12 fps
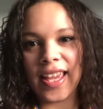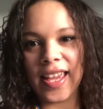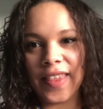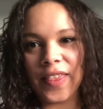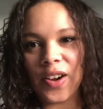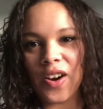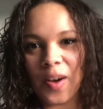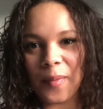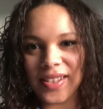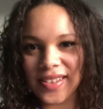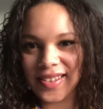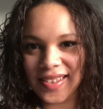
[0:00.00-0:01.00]
in the
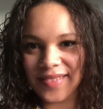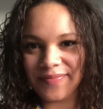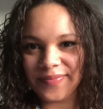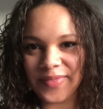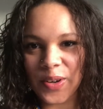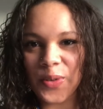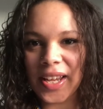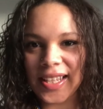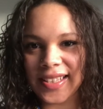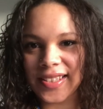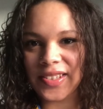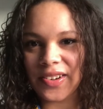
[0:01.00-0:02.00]
comments. Okay,
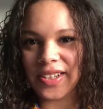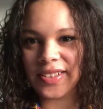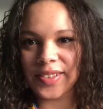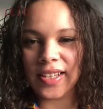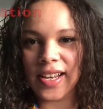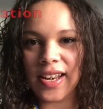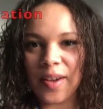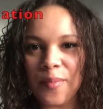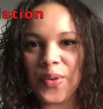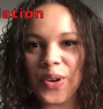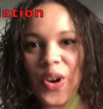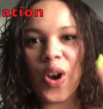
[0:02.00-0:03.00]
let's start.
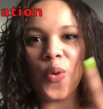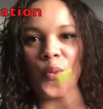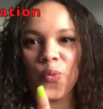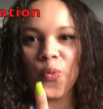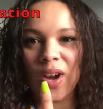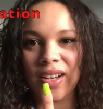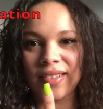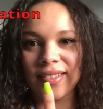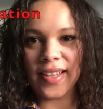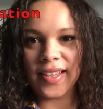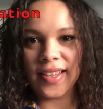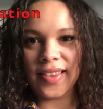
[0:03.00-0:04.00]
Number one.
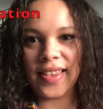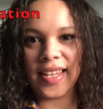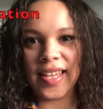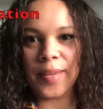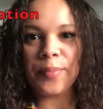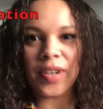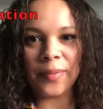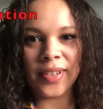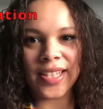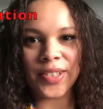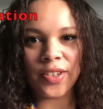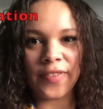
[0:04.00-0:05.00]
The
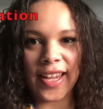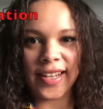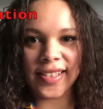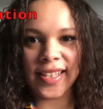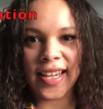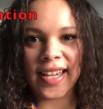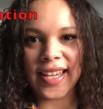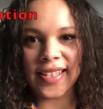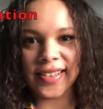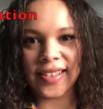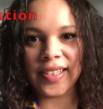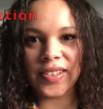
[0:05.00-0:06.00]
population of Helsinki is
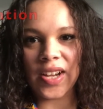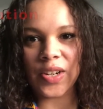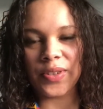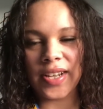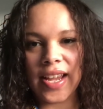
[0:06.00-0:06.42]
six hundred